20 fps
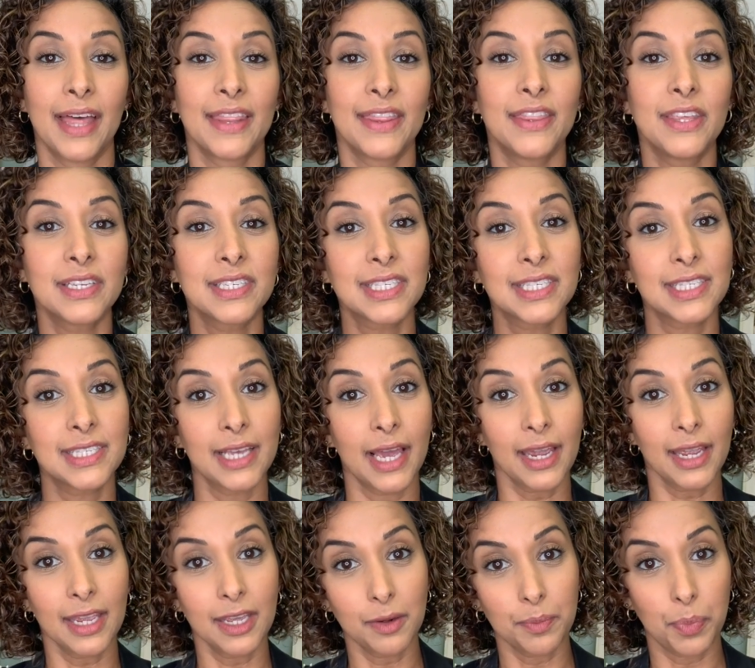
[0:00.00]
The
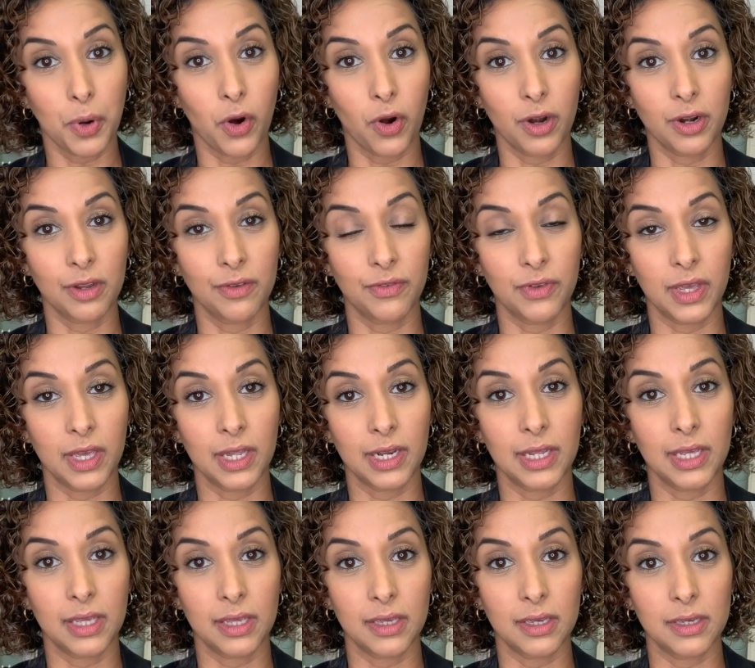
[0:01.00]
second part of it
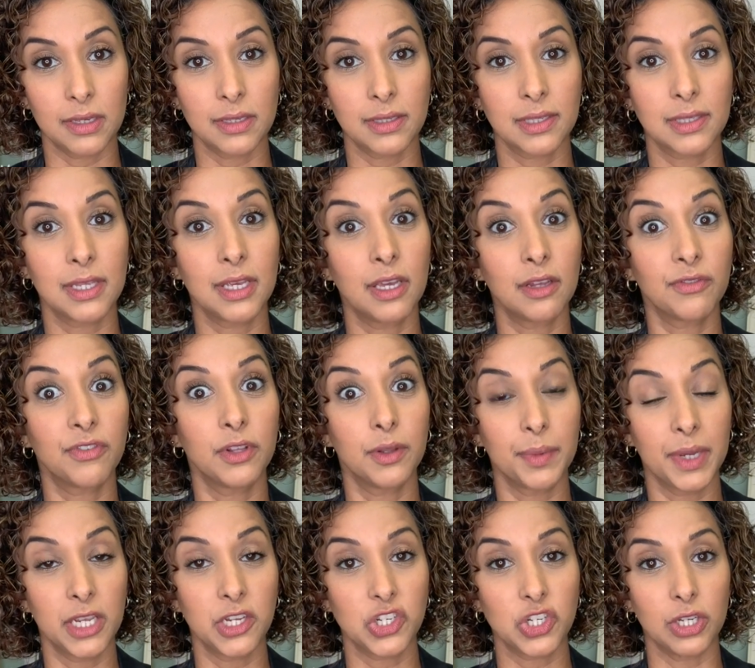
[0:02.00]
is the
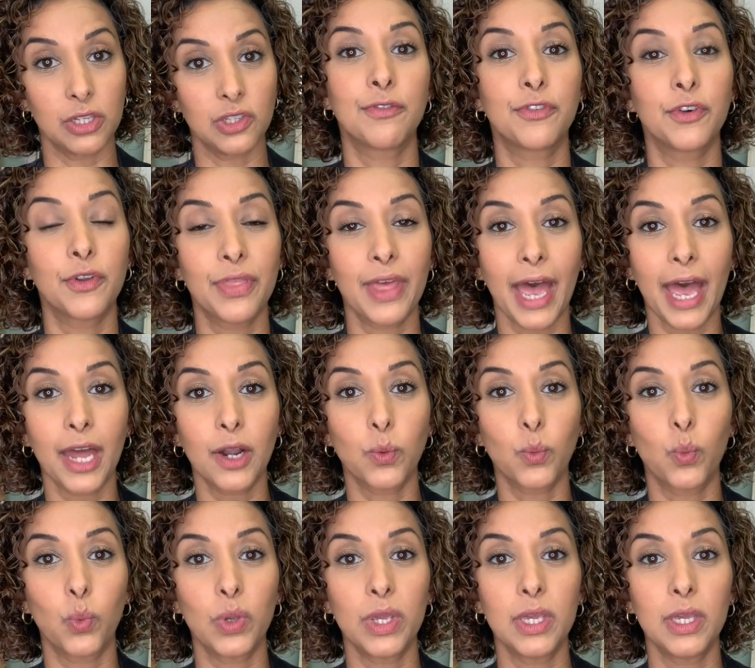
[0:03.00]
inflammation. For that,
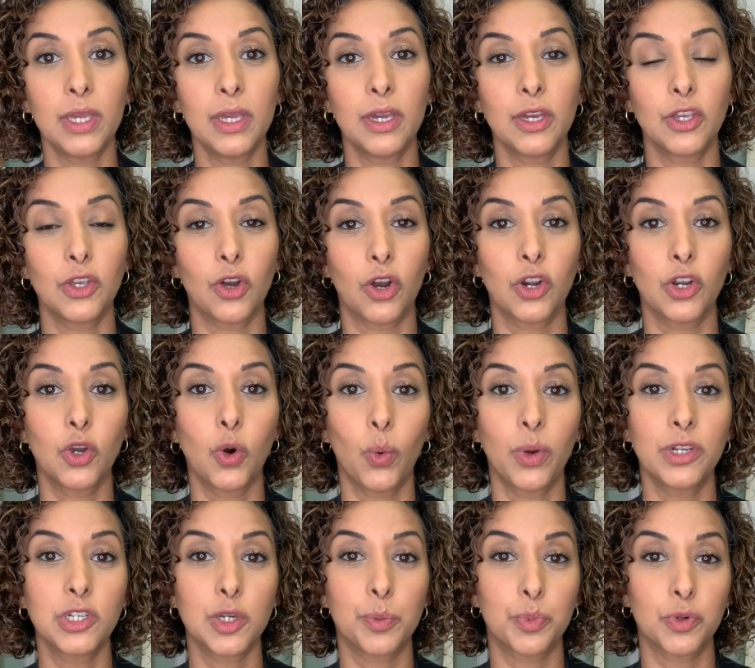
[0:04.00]
we are
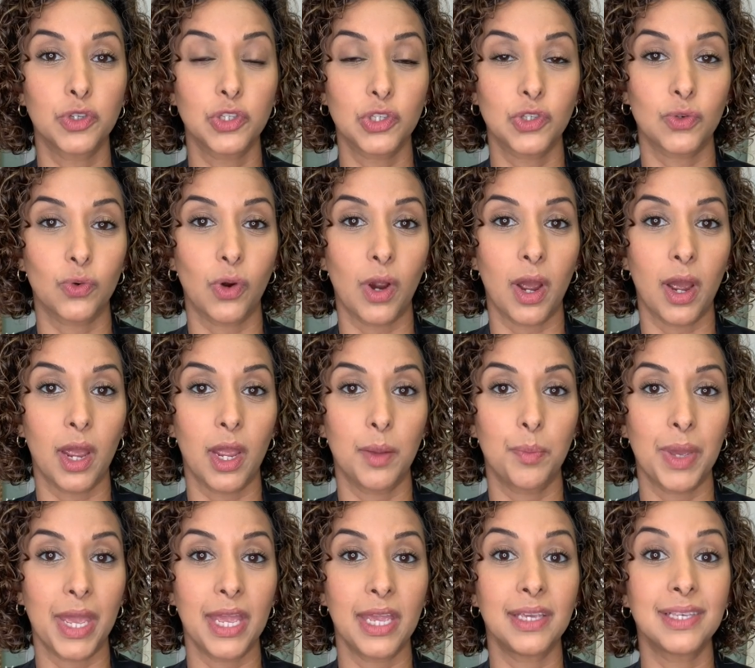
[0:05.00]
going to
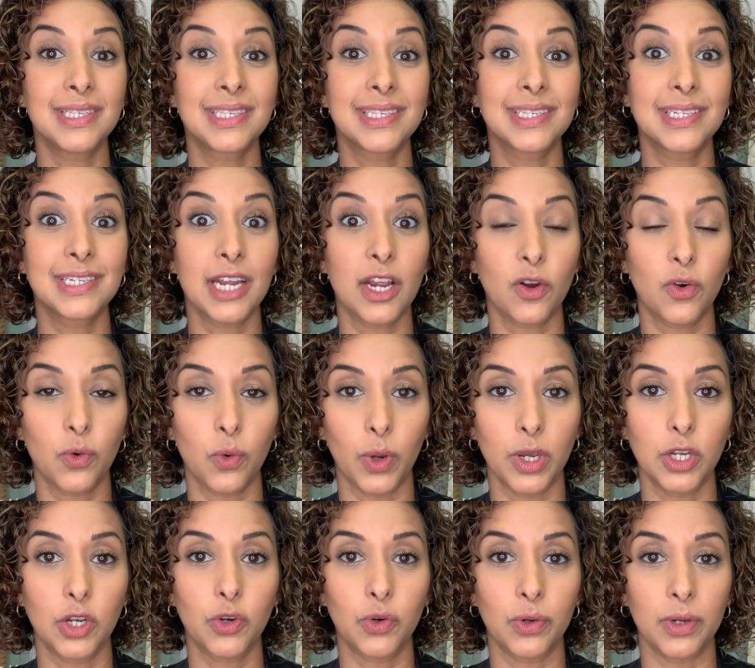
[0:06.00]
prescribe a
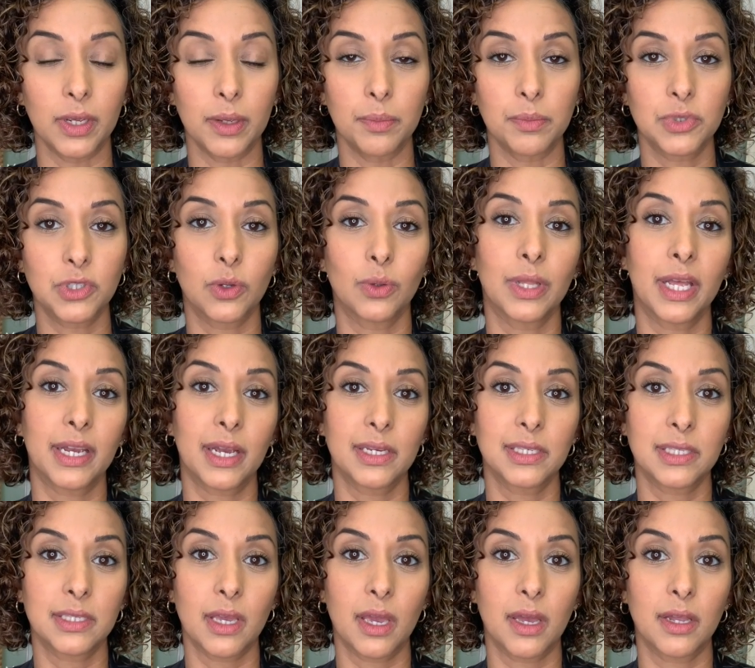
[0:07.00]
steroid cream. So like I
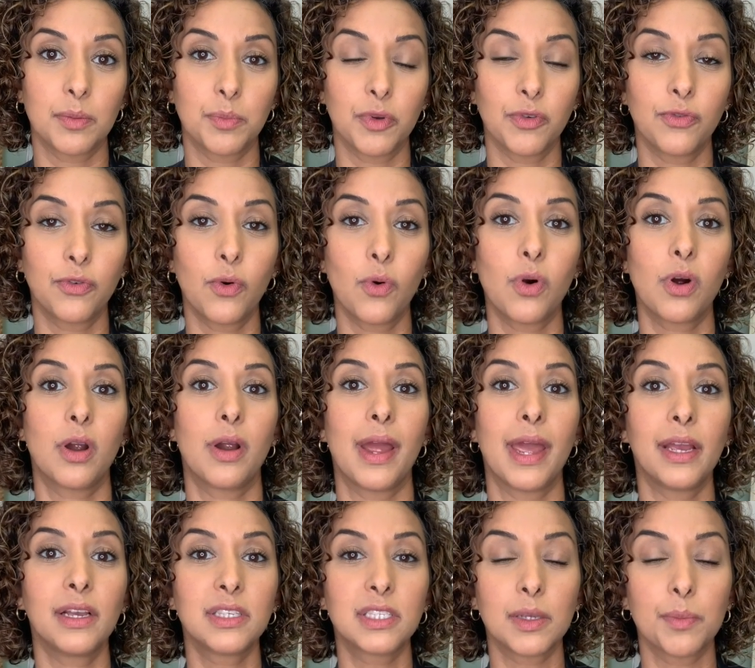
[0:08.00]
said before,
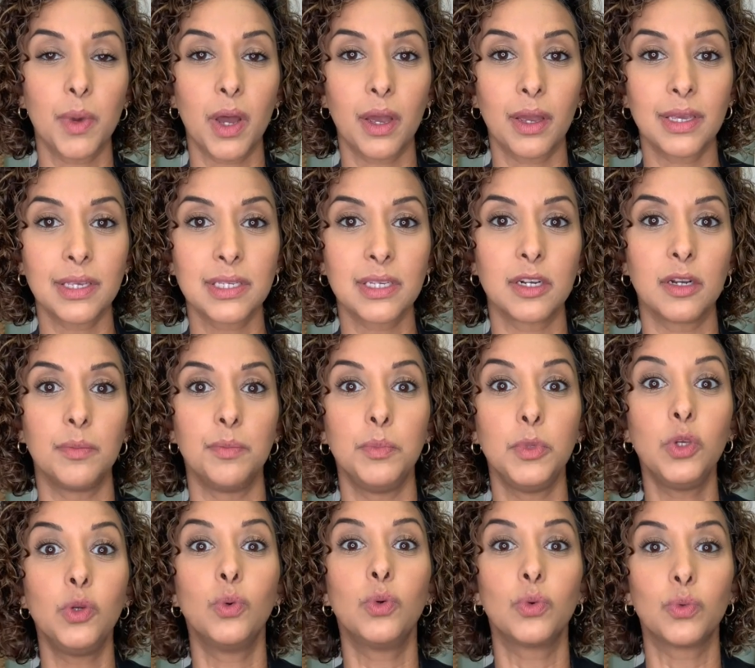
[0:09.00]
eczema is an
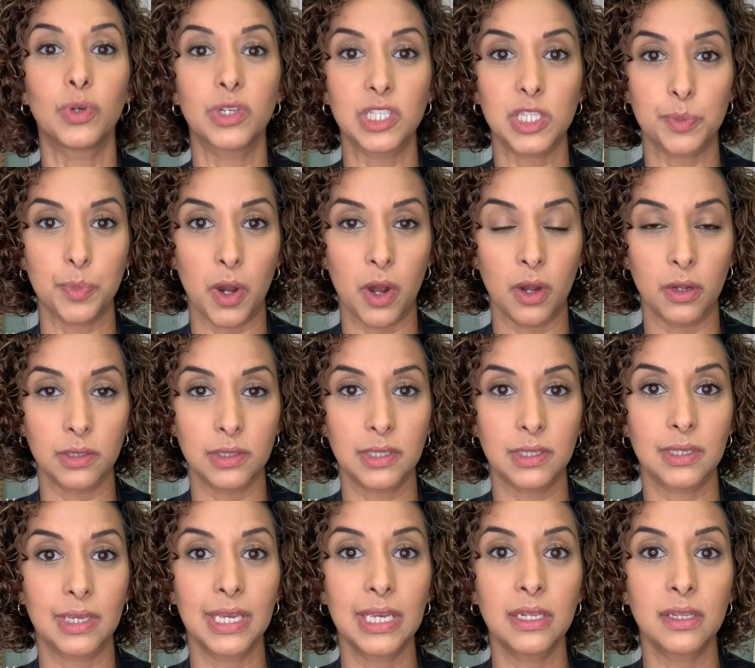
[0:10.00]
immune
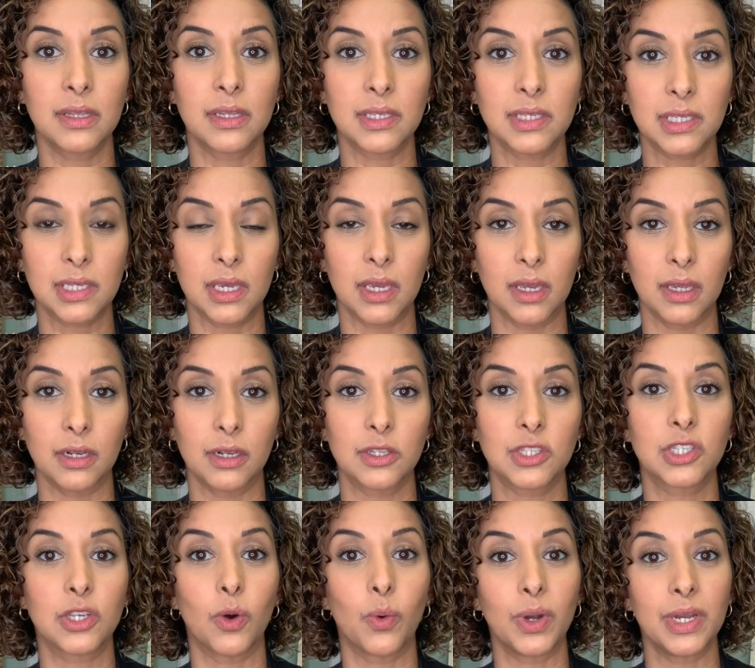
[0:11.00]
response in the skin.
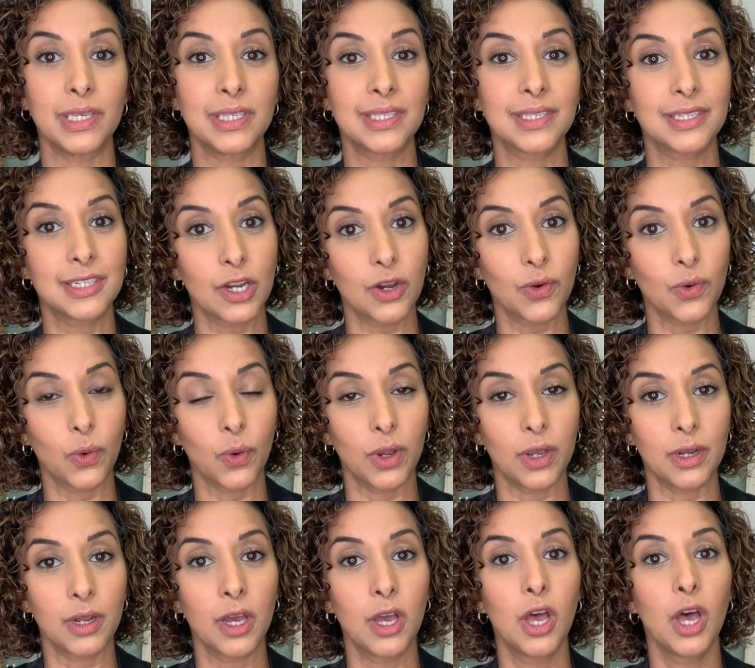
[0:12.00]
So a
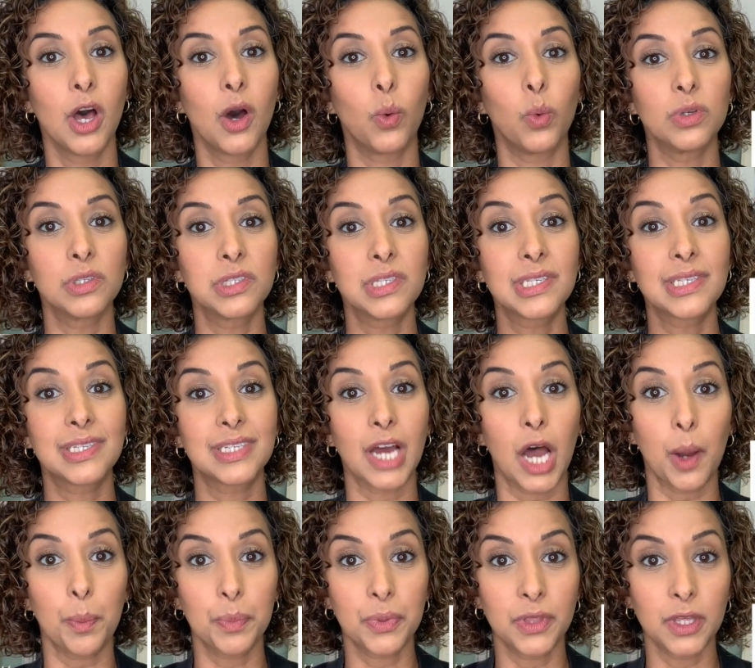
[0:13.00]
steroid will
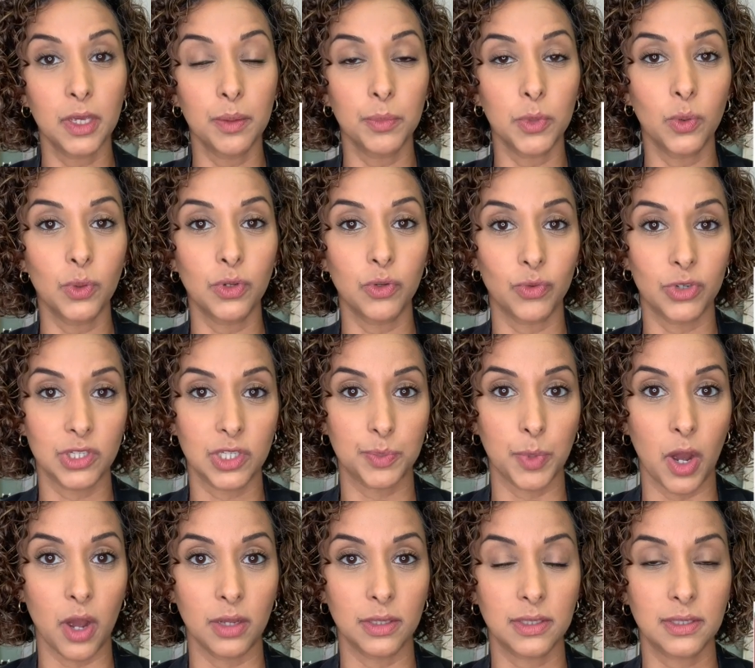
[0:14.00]
stop the immune
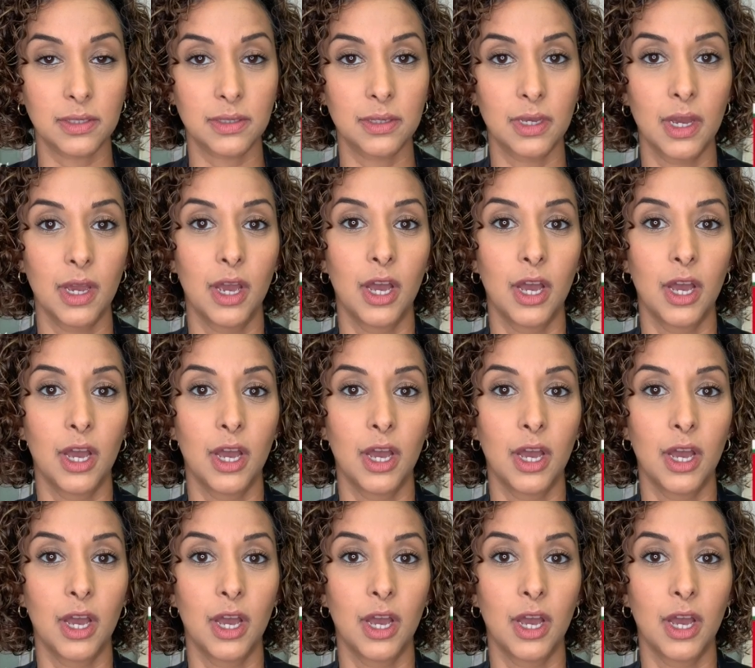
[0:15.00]
response.